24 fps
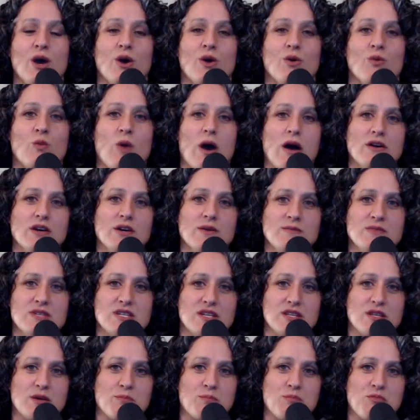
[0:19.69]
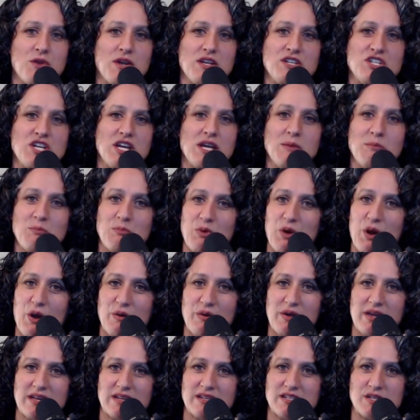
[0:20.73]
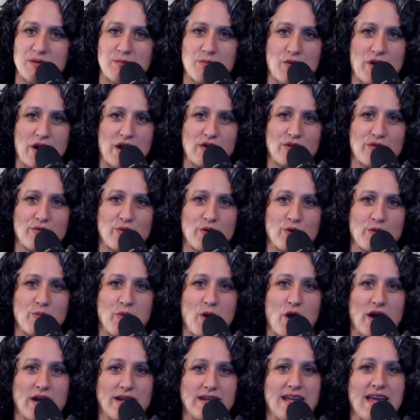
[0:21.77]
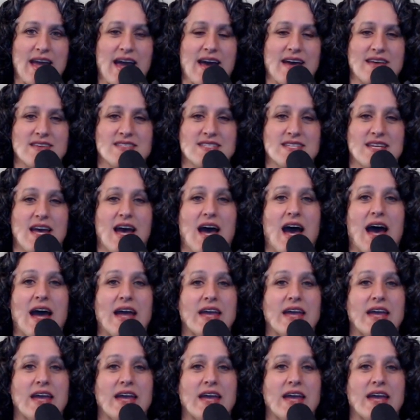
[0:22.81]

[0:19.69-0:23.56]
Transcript: Welcome to the Bridging Broken to Breakthrough podcast.